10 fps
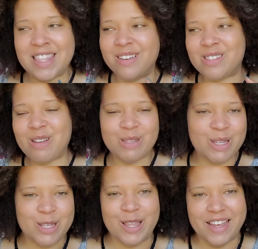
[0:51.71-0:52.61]
there's no
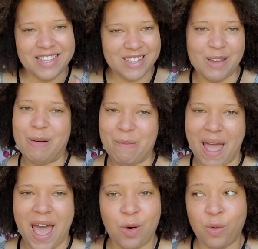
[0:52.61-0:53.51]
such thing as good or
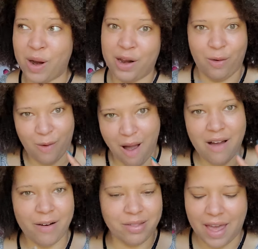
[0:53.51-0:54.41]
bad or right or wrong
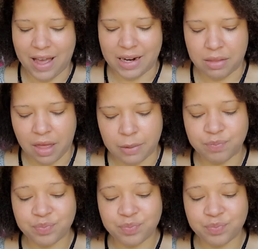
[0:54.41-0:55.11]
or that kind of thing.